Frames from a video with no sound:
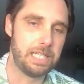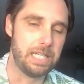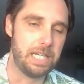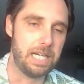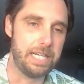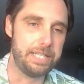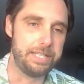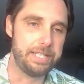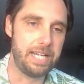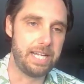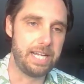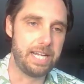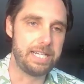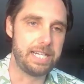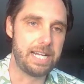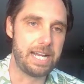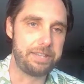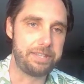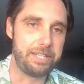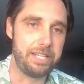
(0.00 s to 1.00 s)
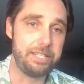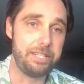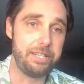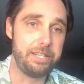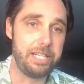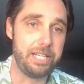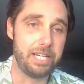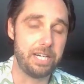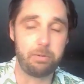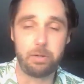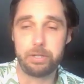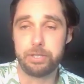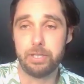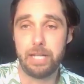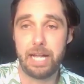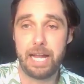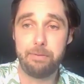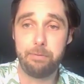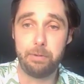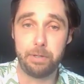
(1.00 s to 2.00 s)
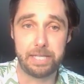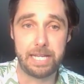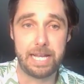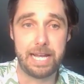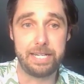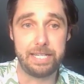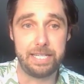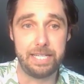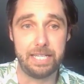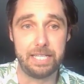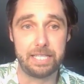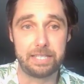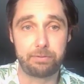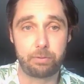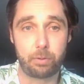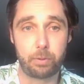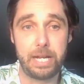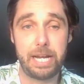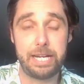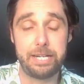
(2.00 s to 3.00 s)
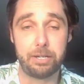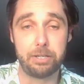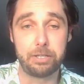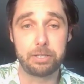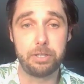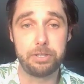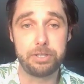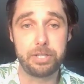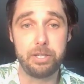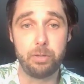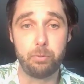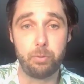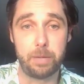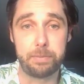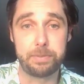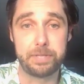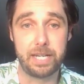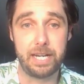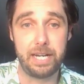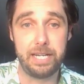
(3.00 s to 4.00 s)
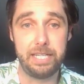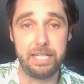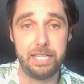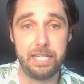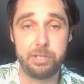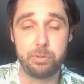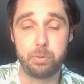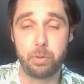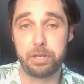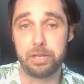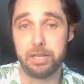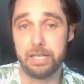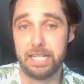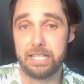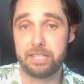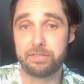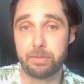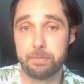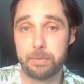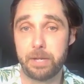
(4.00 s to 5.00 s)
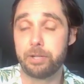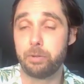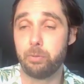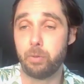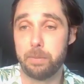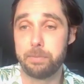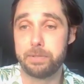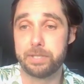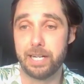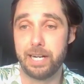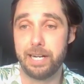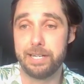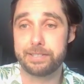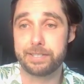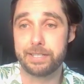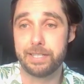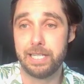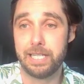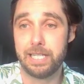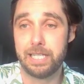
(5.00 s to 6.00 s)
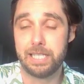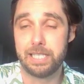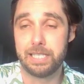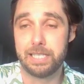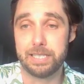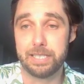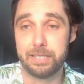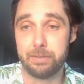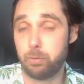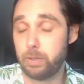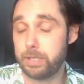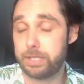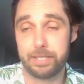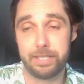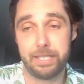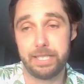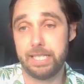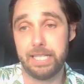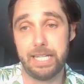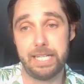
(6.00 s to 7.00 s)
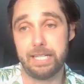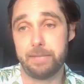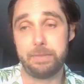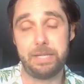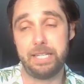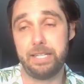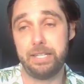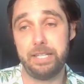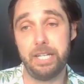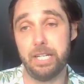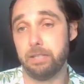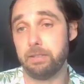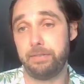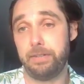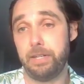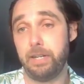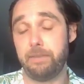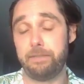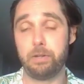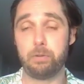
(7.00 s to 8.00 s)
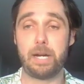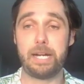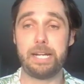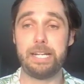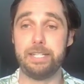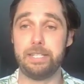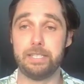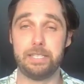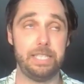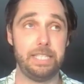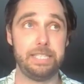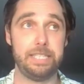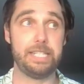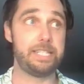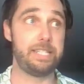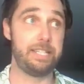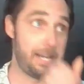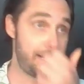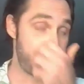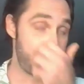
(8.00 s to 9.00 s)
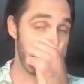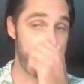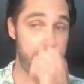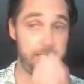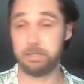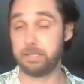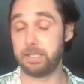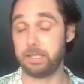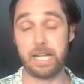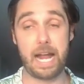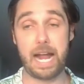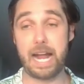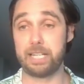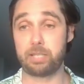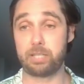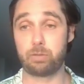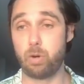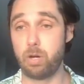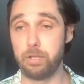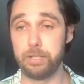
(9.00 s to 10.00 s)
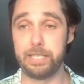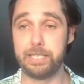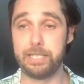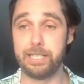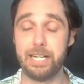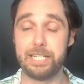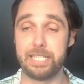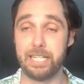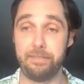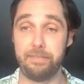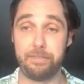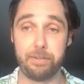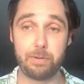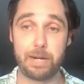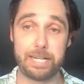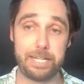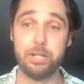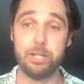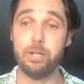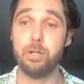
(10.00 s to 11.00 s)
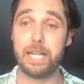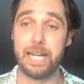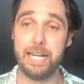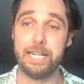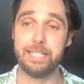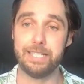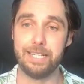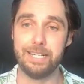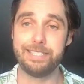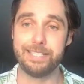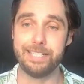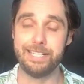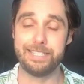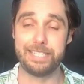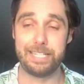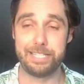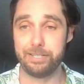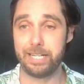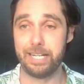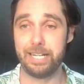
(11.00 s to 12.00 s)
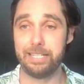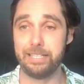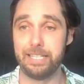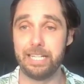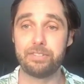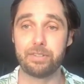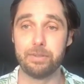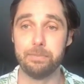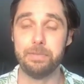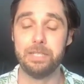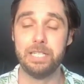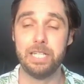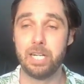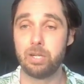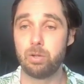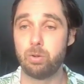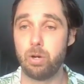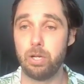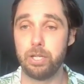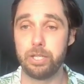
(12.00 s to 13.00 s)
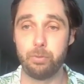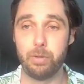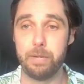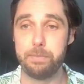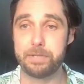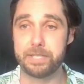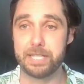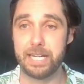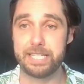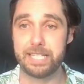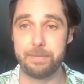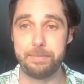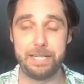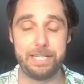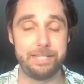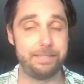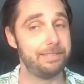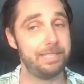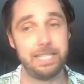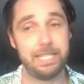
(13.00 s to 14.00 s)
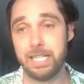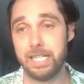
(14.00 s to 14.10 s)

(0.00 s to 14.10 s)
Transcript: And then at the end of the year, what you'll have with that is 48 articles on your website, each with links from other websites, which again, I mean, if you're writing, it doesn't even have to be the highest quality content. If you're writing okay content and you're getting links from quality websites, I mean,